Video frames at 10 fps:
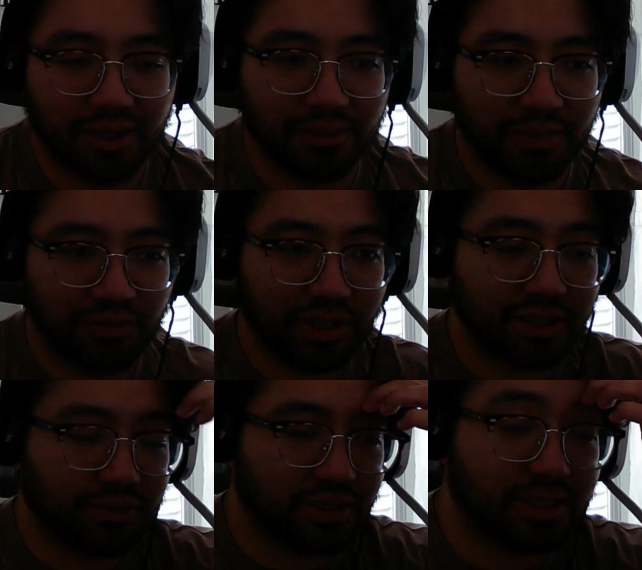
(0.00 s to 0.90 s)
if you guys
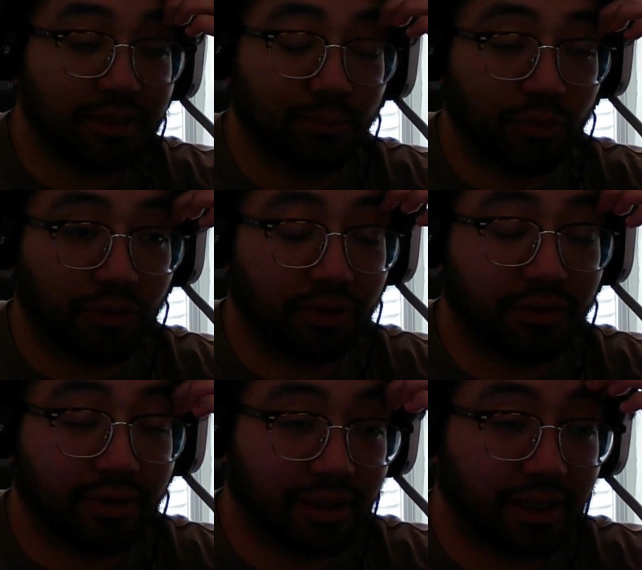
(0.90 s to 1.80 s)
want to see
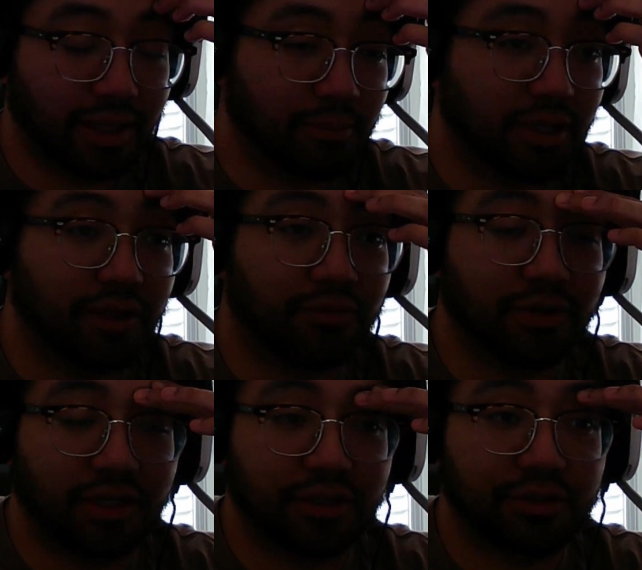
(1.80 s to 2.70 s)
more gameplay
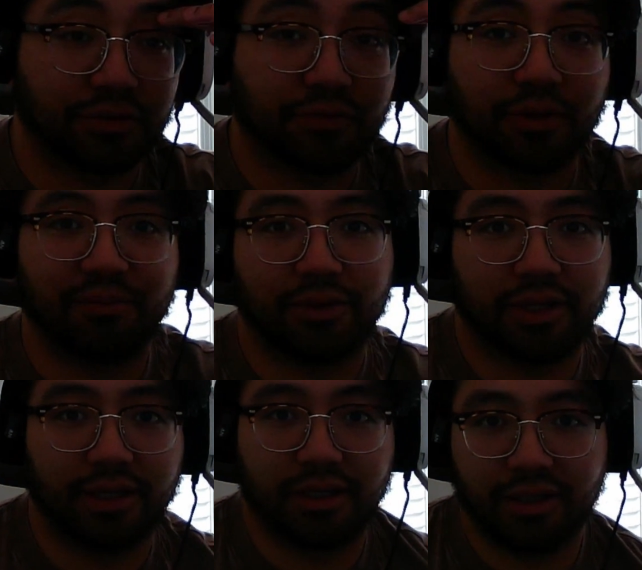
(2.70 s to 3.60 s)
footage from
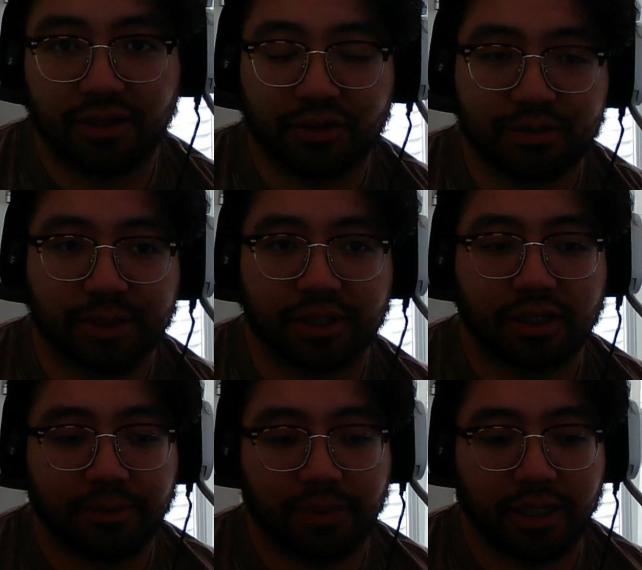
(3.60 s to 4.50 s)
the Ultimate
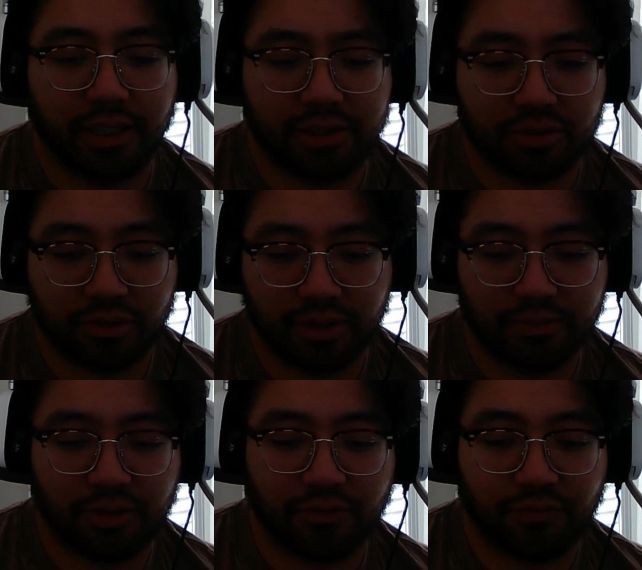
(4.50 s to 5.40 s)
Cup, I streamed
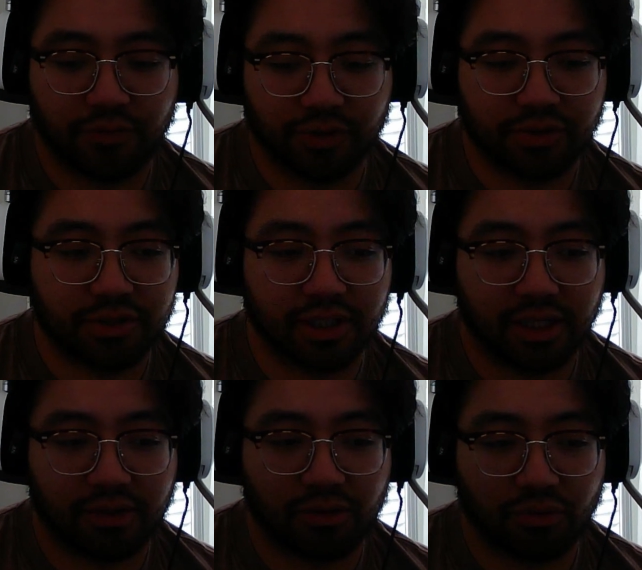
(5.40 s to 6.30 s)
the first like
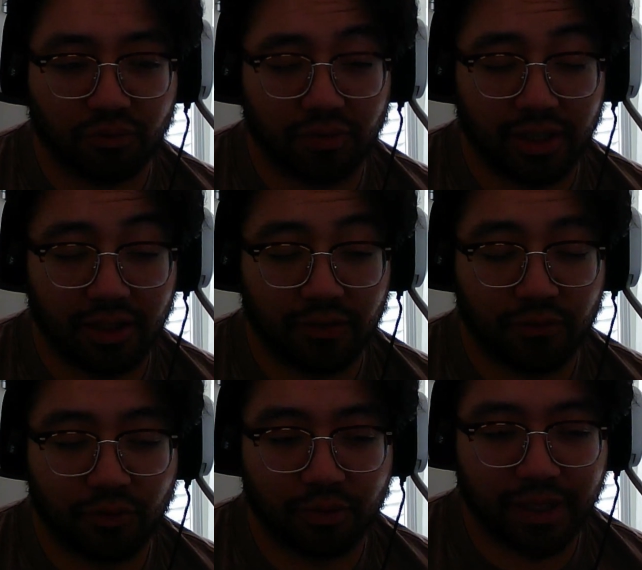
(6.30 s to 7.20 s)
3 or
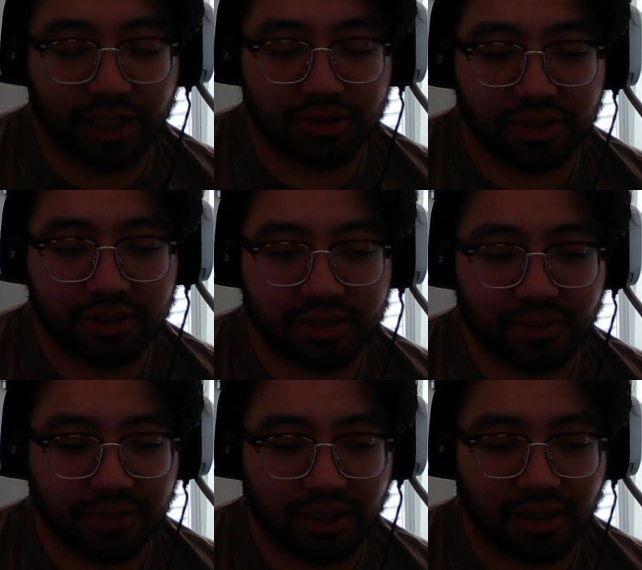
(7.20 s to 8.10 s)
4 matches,
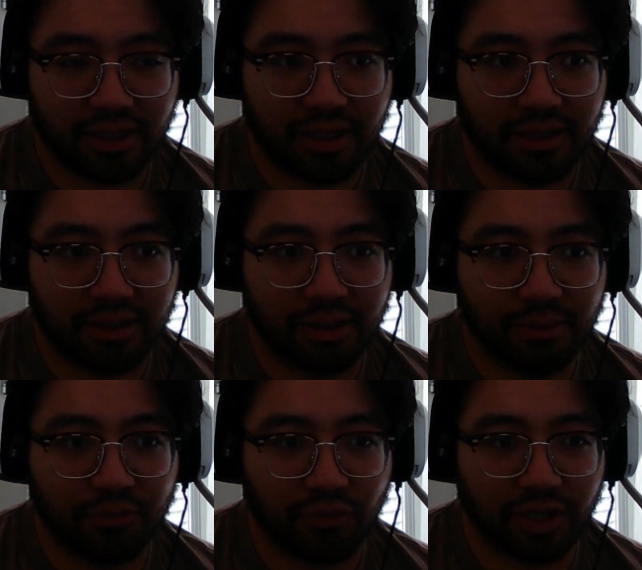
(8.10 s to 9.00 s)
something like that,
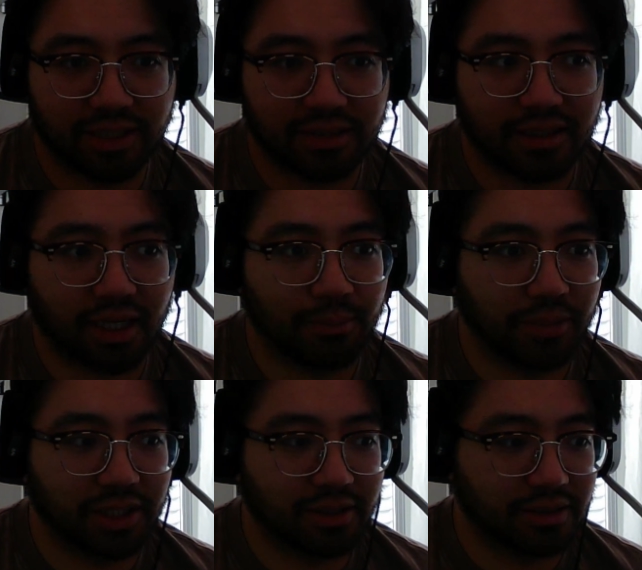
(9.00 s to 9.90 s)
before I had to stop
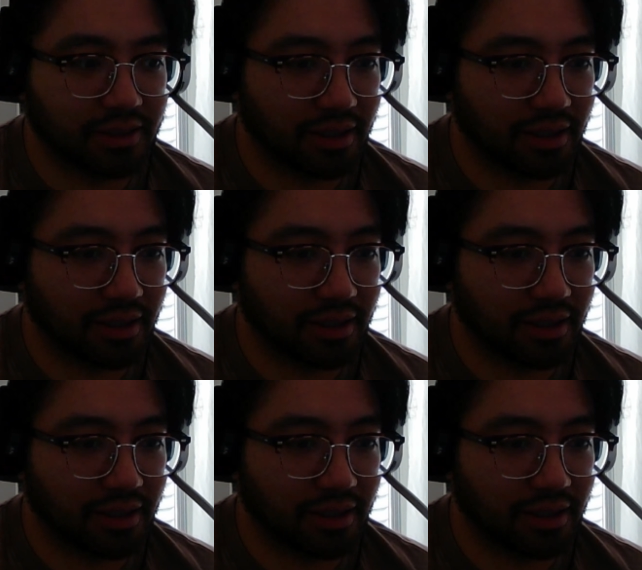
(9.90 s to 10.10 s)
because